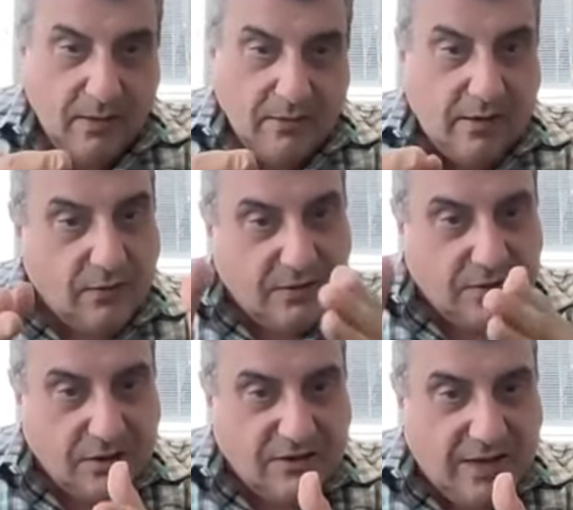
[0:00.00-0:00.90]
Now, there is
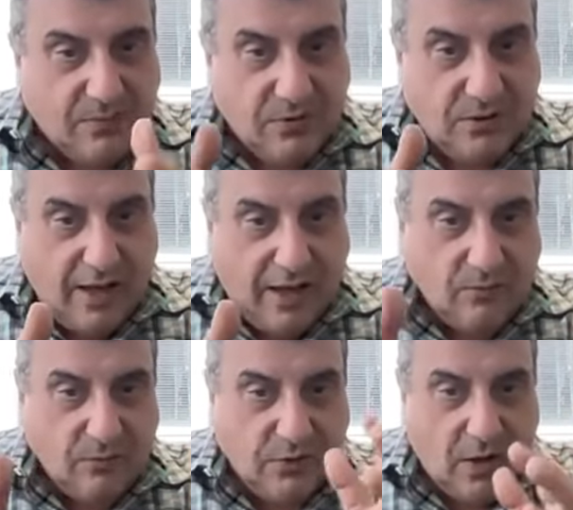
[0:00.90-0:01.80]
an exception to that,
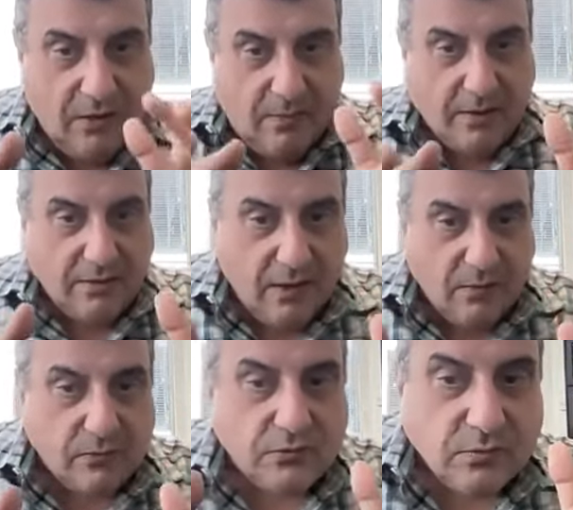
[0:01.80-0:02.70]
and we'll talk about that
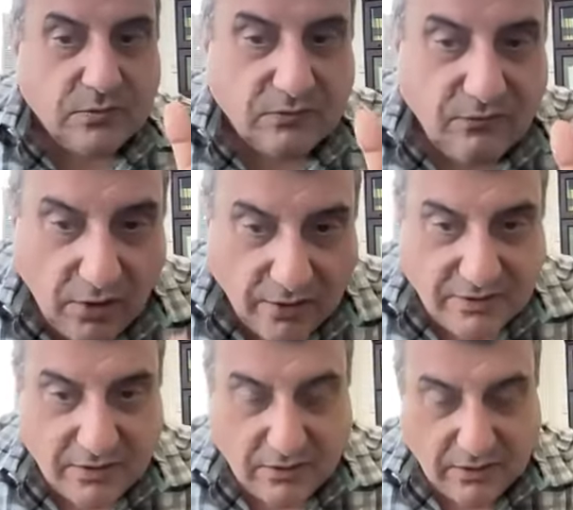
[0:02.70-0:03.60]
in terms of
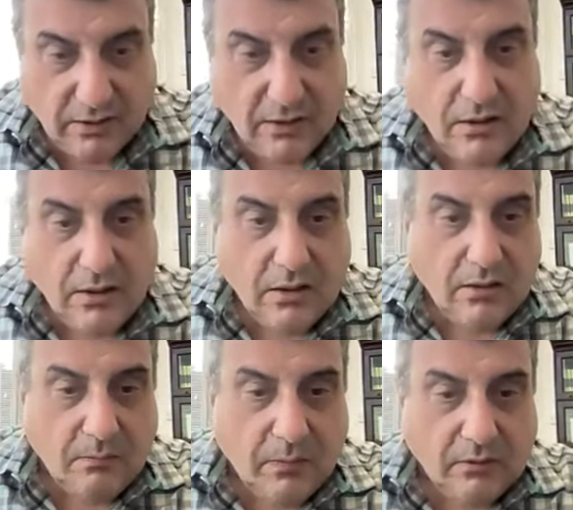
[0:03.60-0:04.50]
volatility,
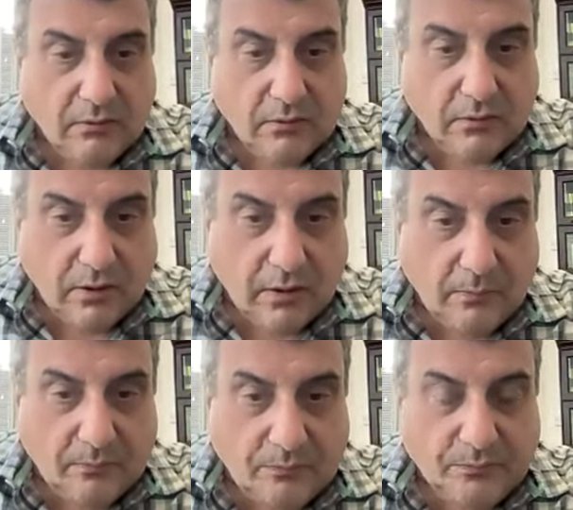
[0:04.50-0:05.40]
but
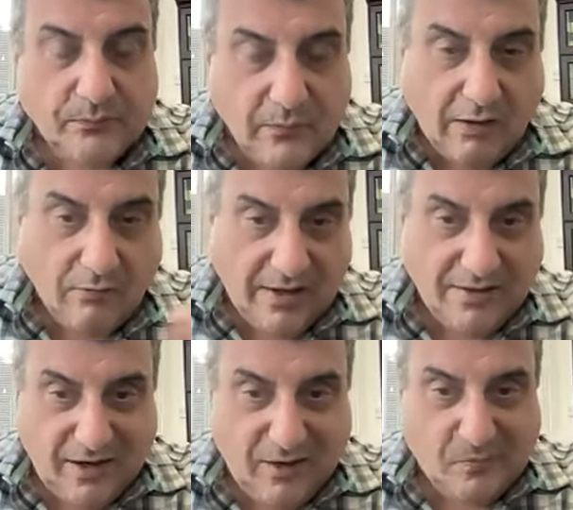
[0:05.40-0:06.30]
not right
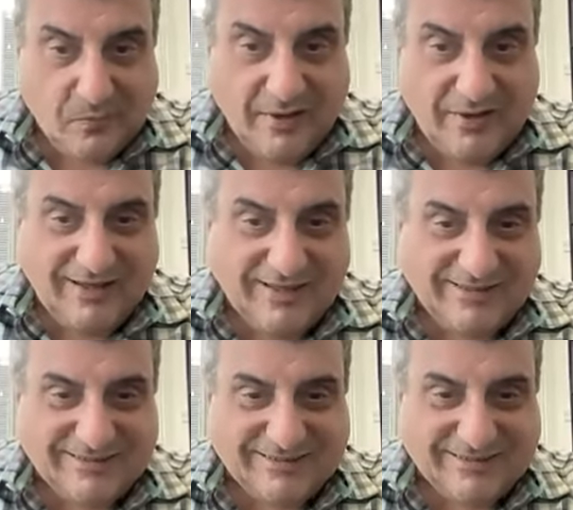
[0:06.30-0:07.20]
now.
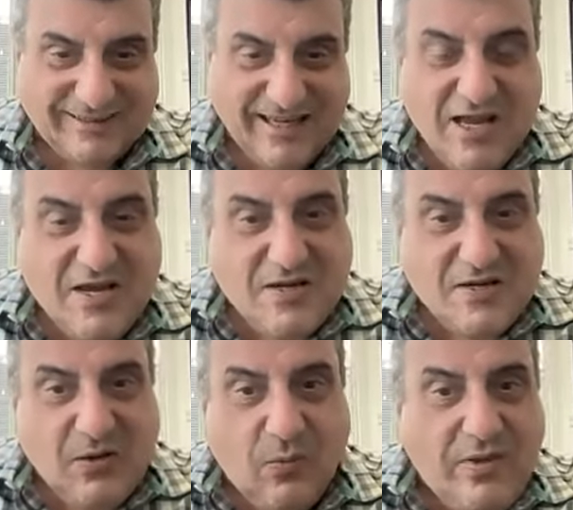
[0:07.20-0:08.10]

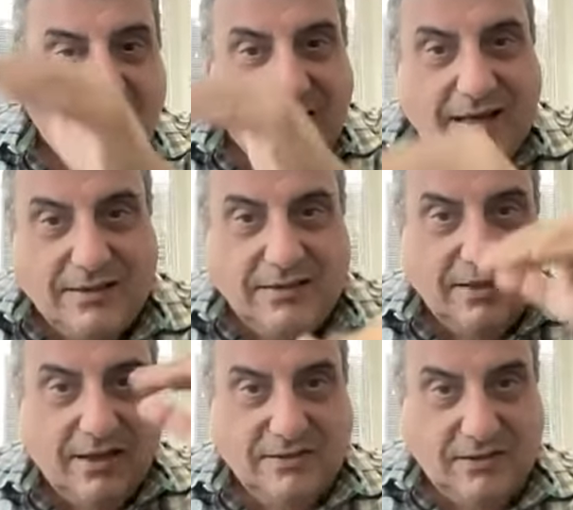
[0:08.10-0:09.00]
So within
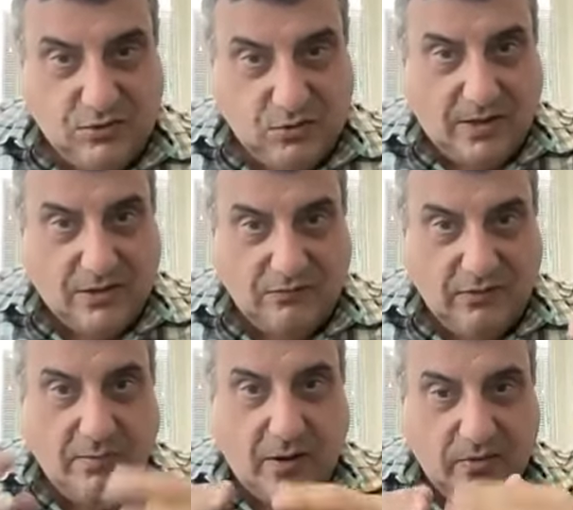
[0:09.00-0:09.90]
a situation,
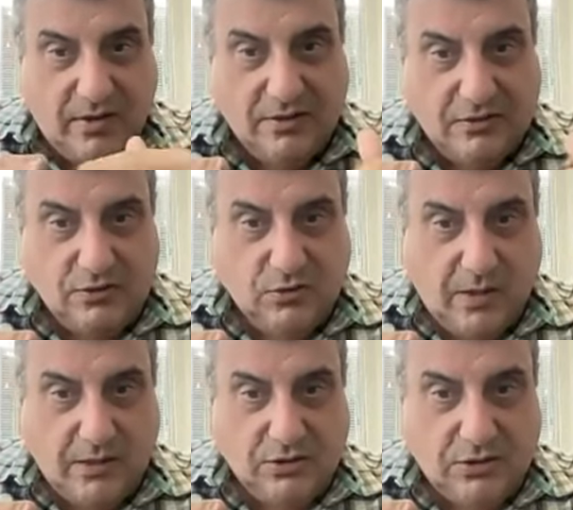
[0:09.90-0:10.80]
think about within a
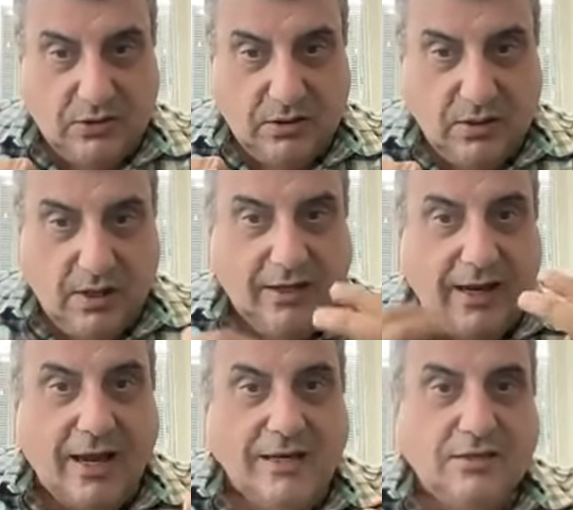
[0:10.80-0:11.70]
situation, a
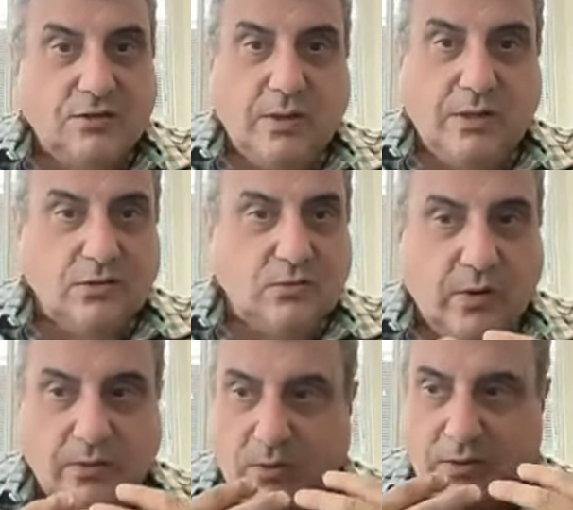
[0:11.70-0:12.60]
chaotic situation is
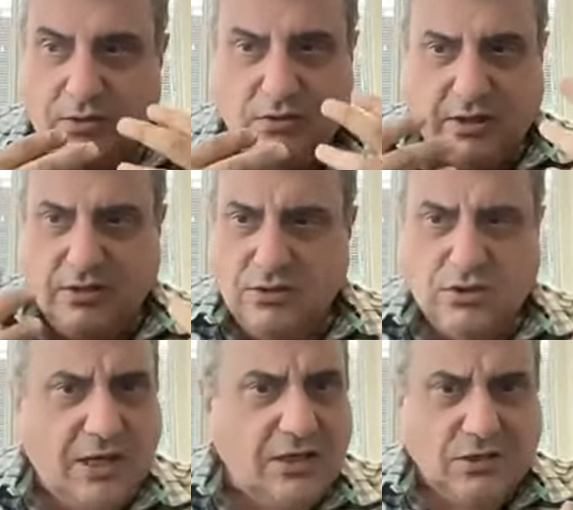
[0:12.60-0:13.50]
one where there's things are
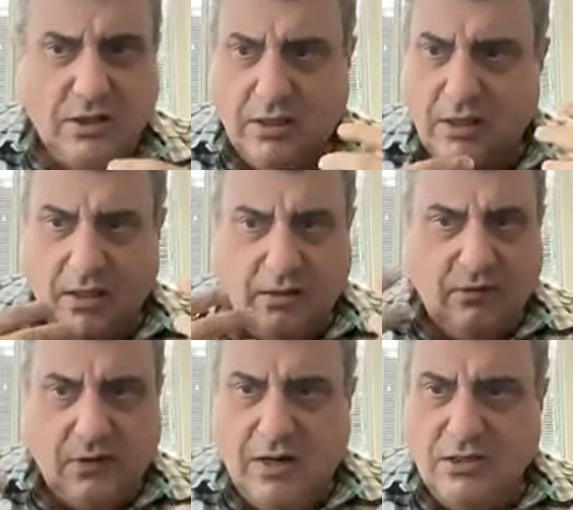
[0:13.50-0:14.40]
changing,
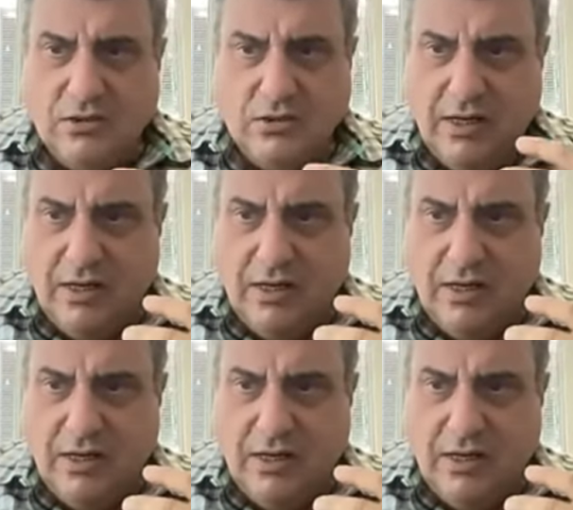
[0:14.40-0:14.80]
variations,